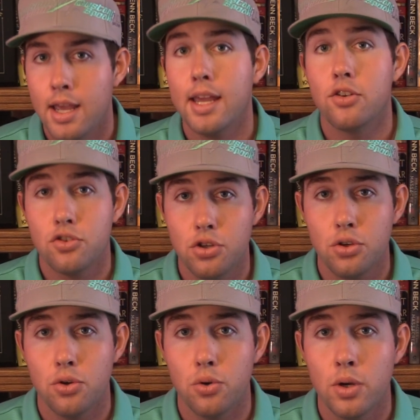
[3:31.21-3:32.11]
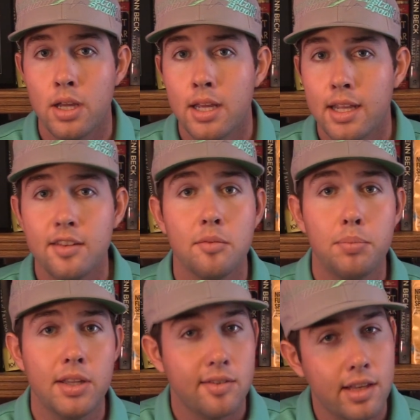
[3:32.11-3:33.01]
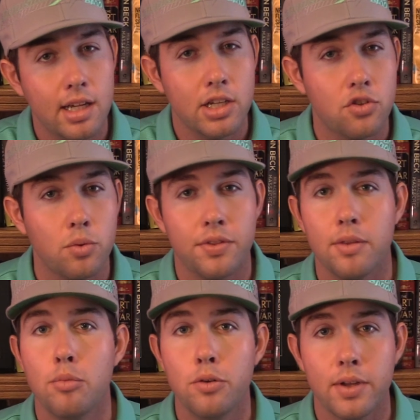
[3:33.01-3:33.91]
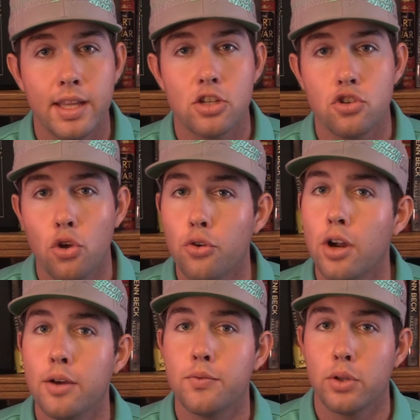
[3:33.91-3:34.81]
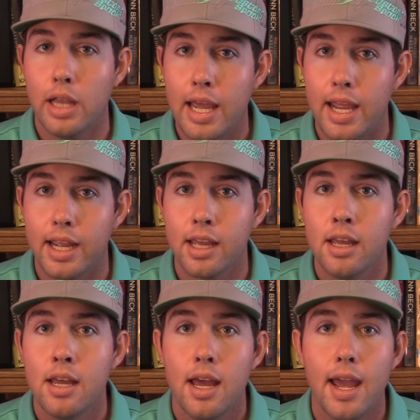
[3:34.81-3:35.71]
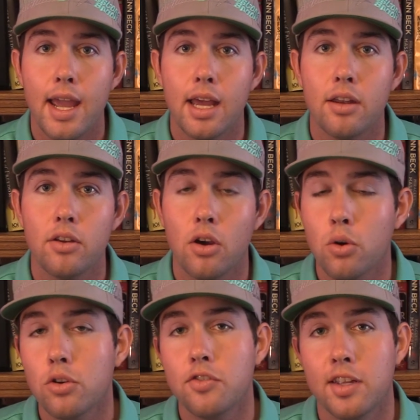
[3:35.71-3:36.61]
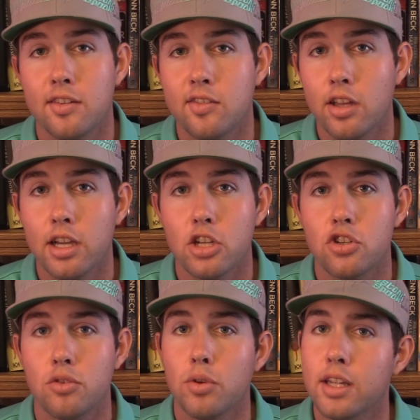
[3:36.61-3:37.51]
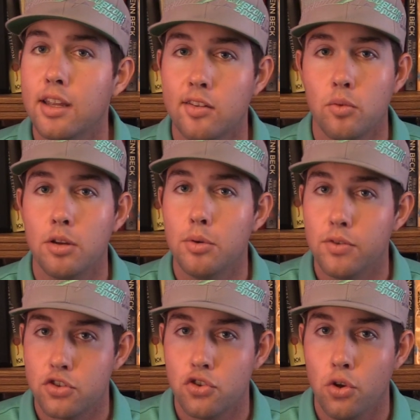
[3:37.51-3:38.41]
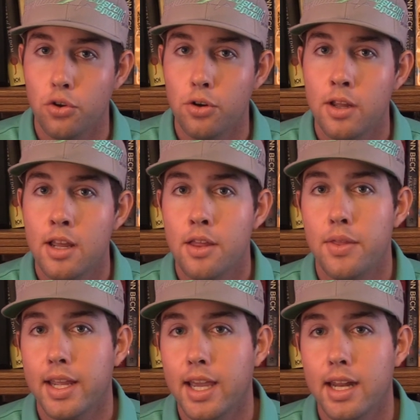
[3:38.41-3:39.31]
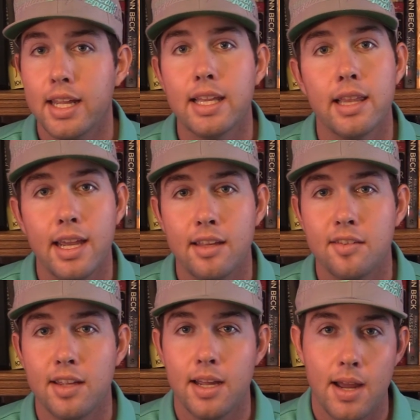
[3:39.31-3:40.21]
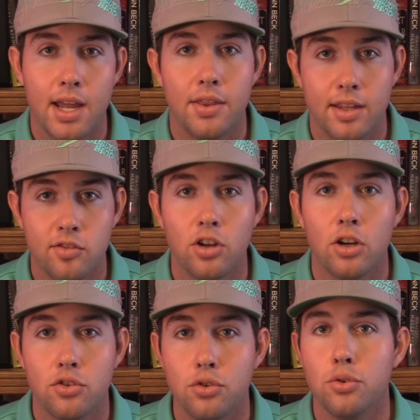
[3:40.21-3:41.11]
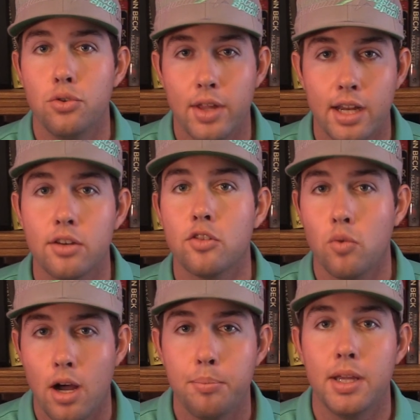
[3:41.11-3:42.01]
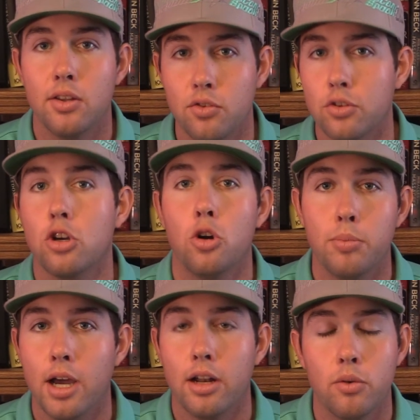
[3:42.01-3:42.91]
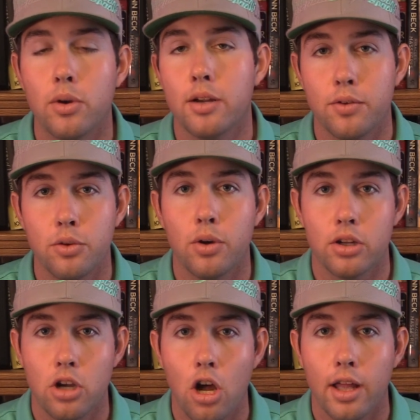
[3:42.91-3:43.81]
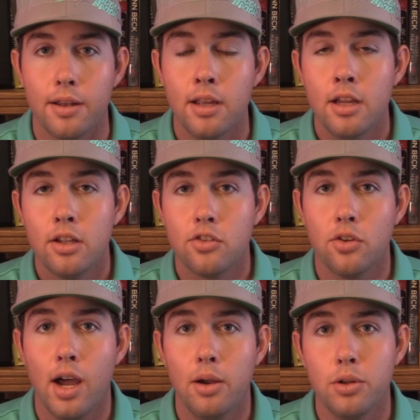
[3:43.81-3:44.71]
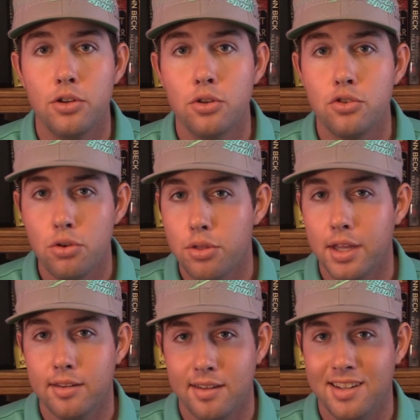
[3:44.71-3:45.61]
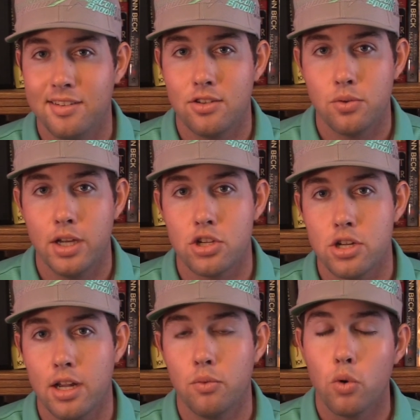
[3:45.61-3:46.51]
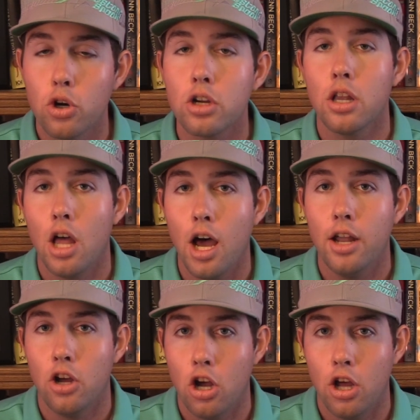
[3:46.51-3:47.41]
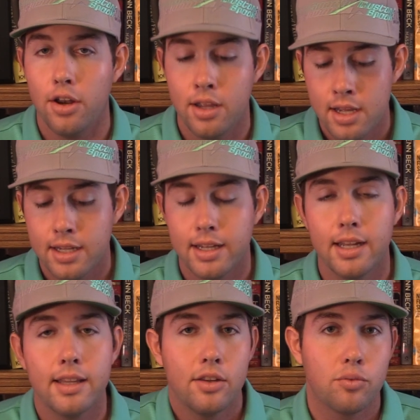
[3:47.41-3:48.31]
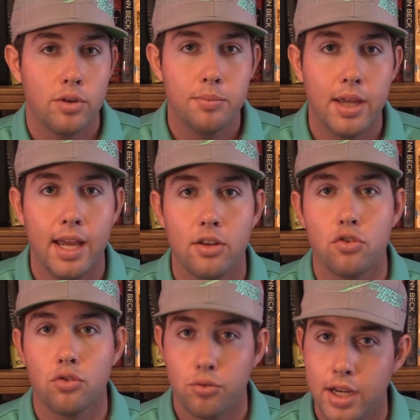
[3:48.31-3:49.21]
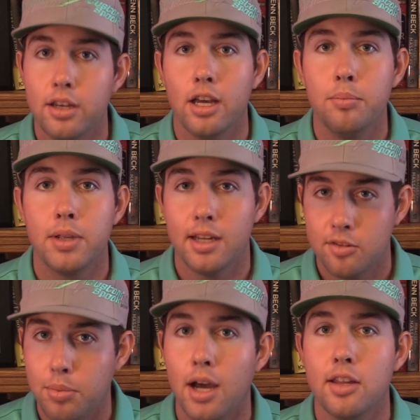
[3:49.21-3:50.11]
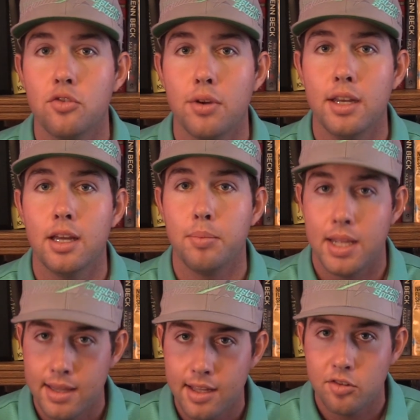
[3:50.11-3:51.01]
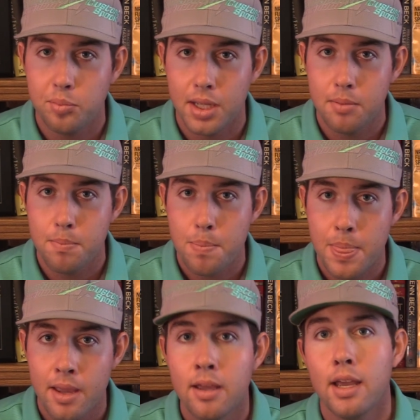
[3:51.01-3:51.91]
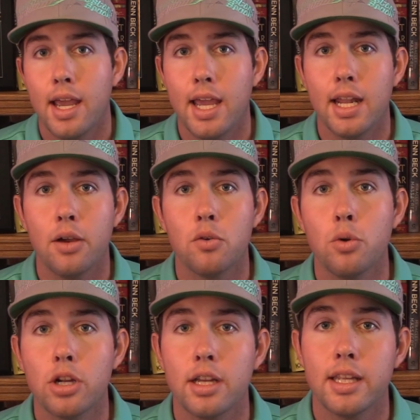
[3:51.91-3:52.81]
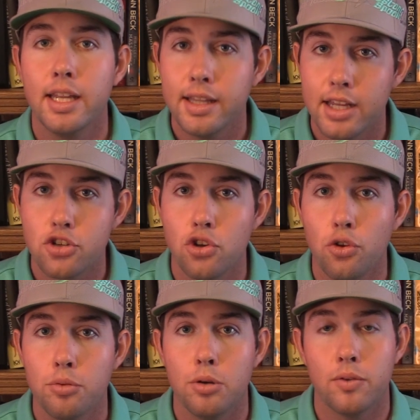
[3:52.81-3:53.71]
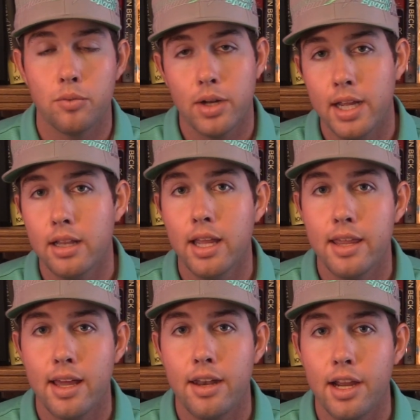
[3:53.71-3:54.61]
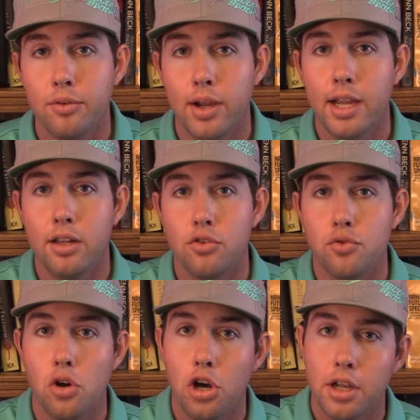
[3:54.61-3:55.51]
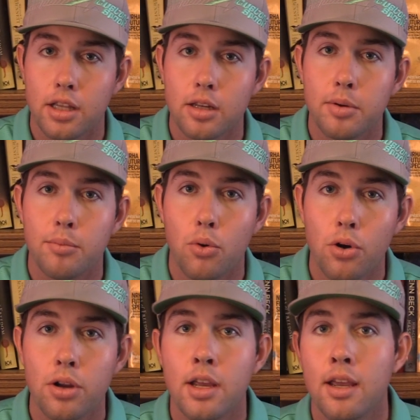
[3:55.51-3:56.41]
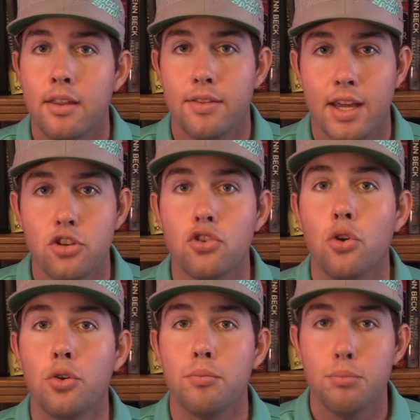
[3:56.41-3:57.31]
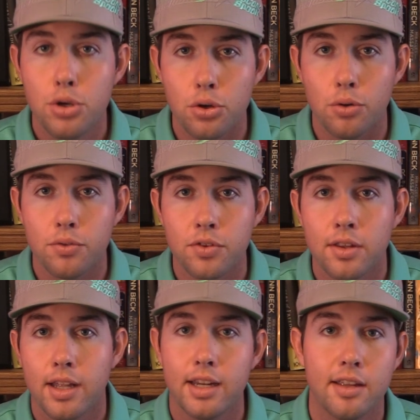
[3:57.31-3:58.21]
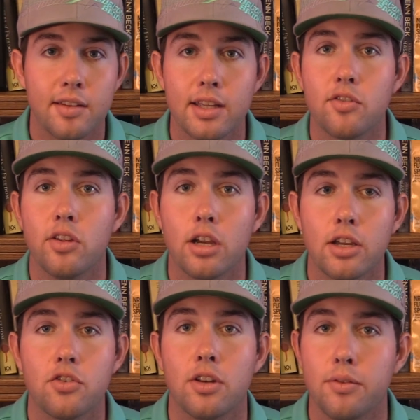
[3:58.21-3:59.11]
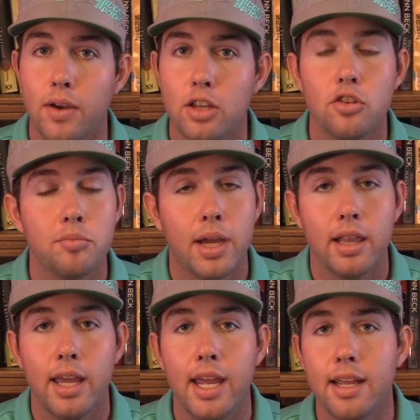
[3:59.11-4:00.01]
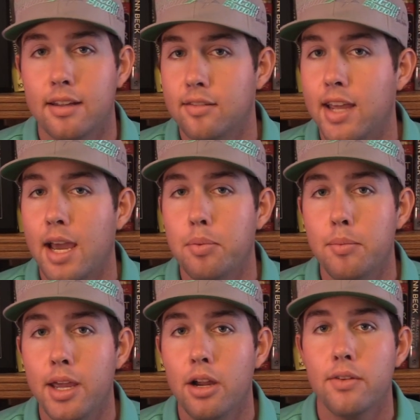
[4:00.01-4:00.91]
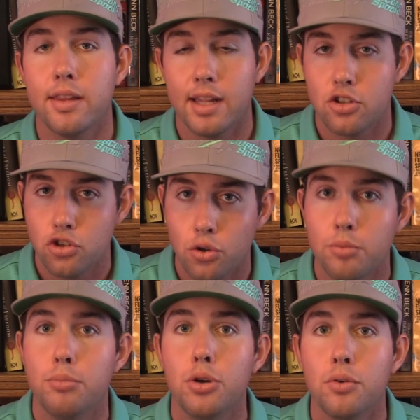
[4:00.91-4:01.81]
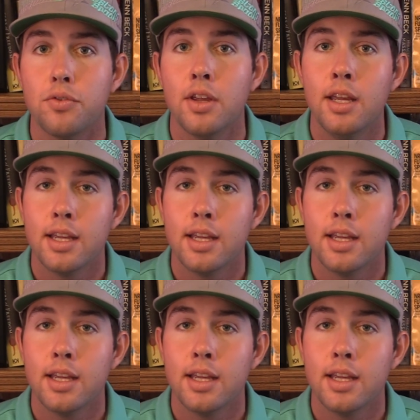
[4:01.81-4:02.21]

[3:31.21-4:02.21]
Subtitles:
And two, he's a bit sluggish with moving that shoulder off your leg, and a horse that is sluggish and really doesn't want to move his shoulder, they kind of get lazy and they start to do that swap ends or Coke bottle, whatever you want to call it. So I would do two things in that situation. I'd work a lot on getting his rib cage straightened up, get his body straightened up in that spin, and I would work on getting that shoulder moving. When I lay that neck rein and draw it a little bit more, that shoulder moves, that he doesn't get sluggish, and if I use my leg and tap him there, that shoulder moves.